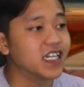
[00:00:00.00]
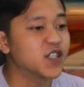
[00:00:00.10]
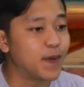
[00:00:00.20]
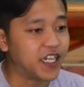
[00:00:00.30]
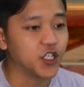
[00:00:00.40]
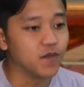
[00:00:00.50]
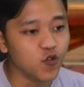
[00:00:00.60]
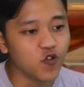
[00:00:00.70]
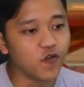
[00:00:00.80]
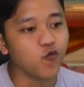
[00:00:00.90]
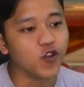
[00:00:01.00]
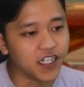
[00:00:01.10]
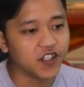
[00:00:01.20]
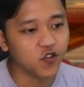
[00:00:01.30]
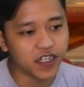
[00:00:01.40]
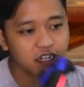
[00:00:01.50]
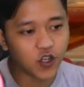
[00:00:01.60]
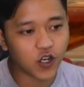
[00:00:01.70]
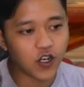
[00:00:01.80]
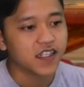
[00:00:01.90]
a special move, which is using
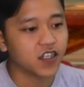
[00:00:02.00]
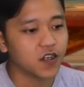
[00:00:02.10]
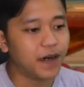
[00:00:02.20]
your circle